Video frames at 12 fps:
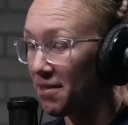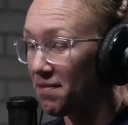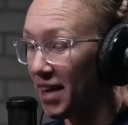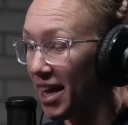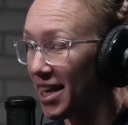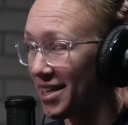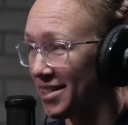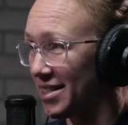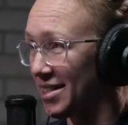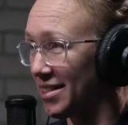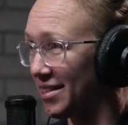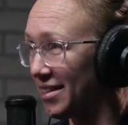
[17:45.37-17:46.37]

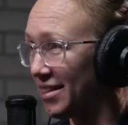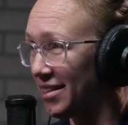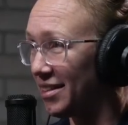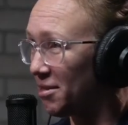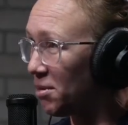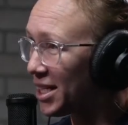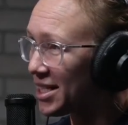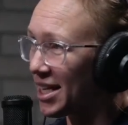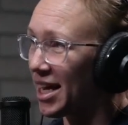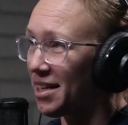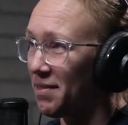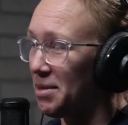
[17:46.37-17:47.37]
phase. What does
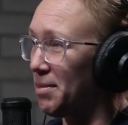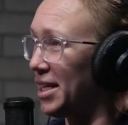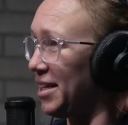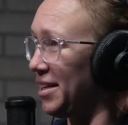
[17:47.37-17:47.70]
that even mean?